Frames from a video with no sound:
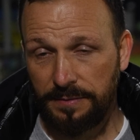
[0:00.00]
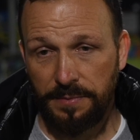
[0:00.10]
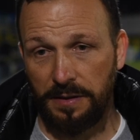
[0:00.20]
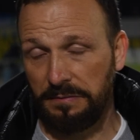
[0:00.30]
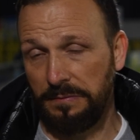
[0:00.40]

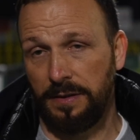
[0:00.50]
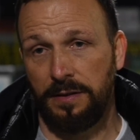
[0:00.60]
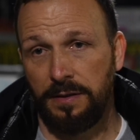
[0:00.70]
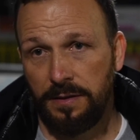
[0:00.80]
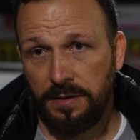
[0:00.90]
but
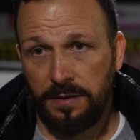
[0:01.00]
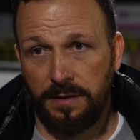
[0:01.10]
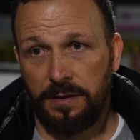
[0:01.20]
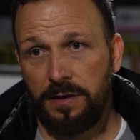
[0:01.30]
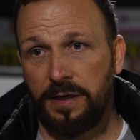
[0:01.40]

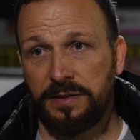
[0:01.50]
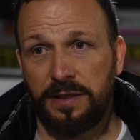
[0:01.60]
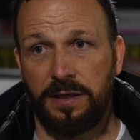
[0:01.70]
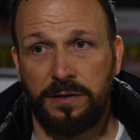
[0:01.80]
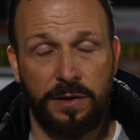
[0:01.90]
like I
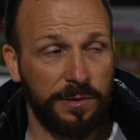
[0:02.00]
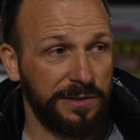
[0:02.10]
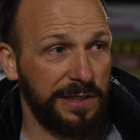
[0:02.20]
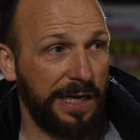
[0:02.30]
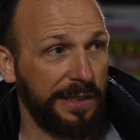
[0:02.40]
said, I don't want to
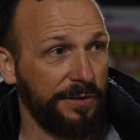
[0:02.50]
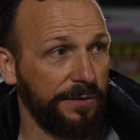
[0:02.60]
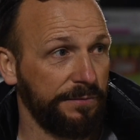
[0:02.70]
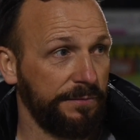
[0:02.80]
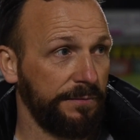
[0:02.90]
stand here
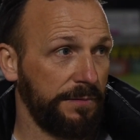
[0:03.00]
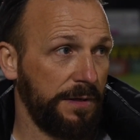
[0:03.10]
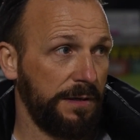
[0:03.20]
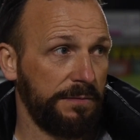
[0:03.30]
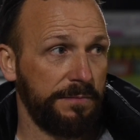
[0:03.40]
and
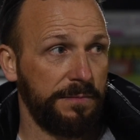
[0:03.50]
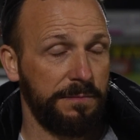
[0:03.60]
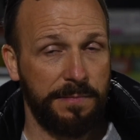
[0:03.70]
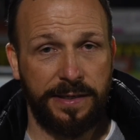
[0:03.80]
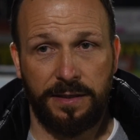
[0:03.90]

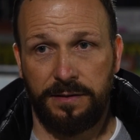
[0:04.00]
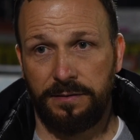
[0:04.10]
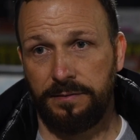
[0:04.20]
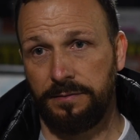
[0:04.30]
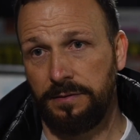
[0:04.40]
make
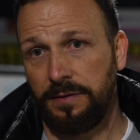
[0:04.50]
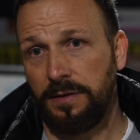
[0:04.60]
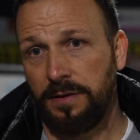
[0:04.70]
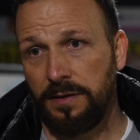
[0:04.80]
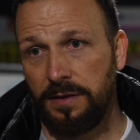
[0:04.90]

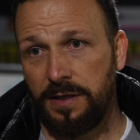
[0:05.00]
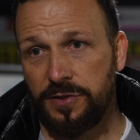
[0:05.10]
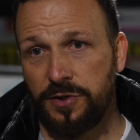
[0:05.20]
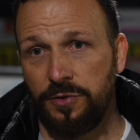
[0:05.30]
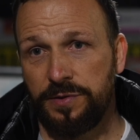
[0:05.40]

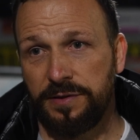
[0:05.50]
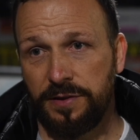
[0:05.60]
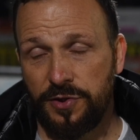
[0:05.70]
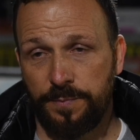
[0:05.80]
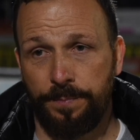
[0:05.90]
excuses
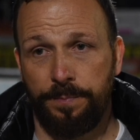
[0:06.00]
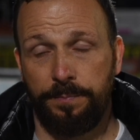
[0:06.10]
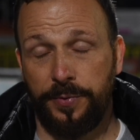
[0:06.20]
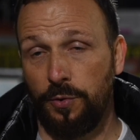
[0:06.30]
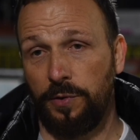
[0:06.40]
and just
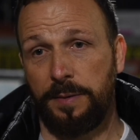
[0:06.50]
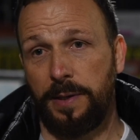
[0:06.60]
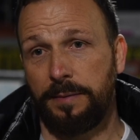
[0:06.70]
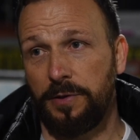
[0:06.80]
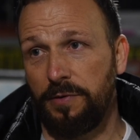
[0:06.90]
purely
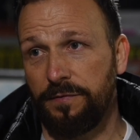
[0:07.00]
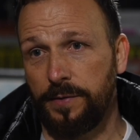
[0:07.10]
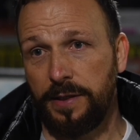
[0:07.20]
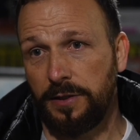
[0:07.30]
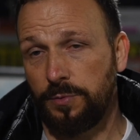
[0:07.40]
blame the
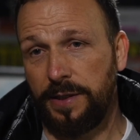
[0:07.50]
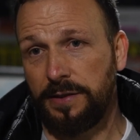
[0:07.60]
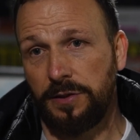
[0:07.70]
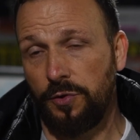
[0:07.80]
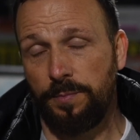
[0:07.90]
referee, because we need
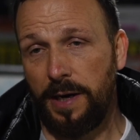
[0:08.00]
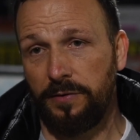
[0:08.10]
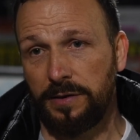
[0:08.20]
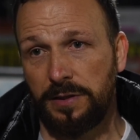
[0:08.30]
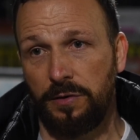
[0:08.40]
to do better
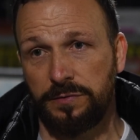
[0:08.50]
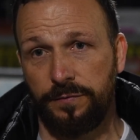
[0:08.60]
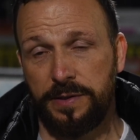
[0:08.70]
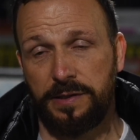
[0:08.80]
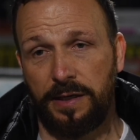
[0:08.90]
ourselves.
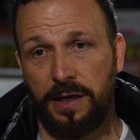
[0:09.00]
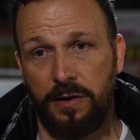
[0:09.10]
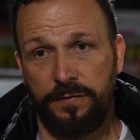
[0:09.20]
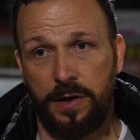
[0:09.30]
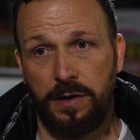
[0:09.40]
If we take care
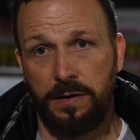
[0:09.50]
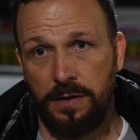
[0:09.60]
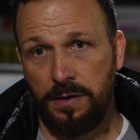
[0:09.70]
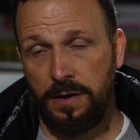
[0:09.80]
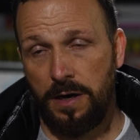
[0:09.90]
of our
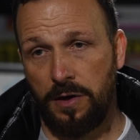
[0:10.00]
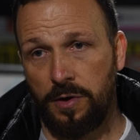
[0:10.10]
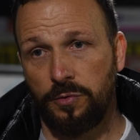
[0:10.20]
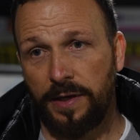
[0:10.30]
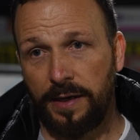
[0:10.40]

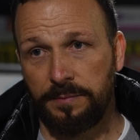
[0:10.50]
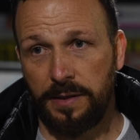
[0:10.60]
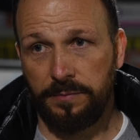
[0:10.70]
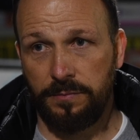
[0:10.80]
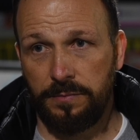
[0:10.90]
own game,
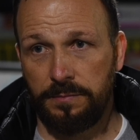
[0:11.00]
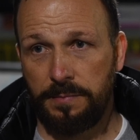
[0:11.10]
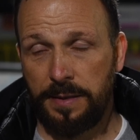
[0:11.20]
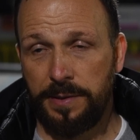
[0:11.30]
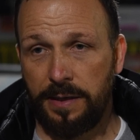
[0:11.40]
then
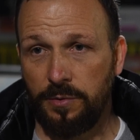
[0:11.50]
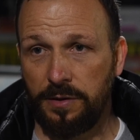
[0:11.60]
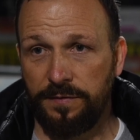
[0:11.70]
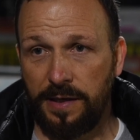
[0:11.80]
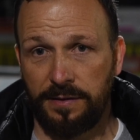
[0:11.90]
maybe they wouldn't
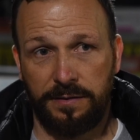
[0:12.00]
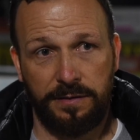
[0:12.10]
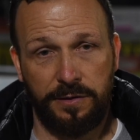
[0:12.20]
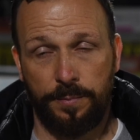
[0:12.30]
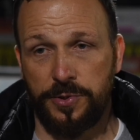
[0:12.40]
have had
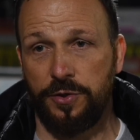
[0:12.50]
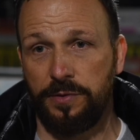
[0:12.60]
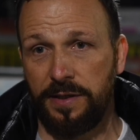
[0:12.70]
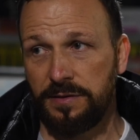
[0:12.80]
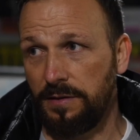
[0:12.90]
the
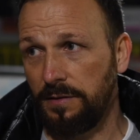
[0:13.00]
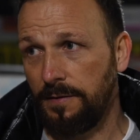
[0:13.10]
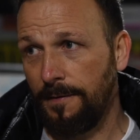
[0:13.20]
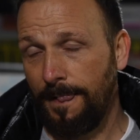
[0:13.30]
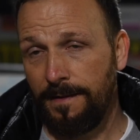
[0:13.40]
opportunity
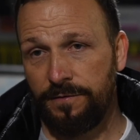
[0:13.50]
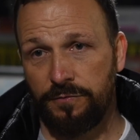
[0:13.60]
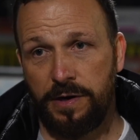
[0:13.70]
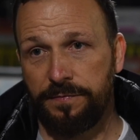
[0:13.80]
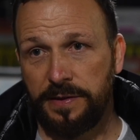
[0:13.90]
for
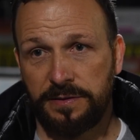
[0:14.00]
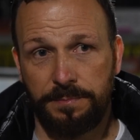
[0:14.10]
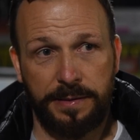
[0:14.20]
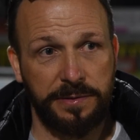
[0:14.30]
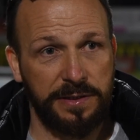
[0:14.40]
referees to
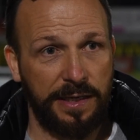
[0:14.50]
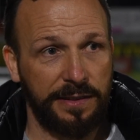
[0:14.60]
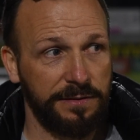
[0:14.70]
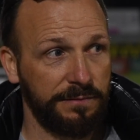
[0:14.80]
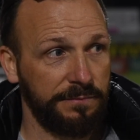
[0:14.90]
make mistakes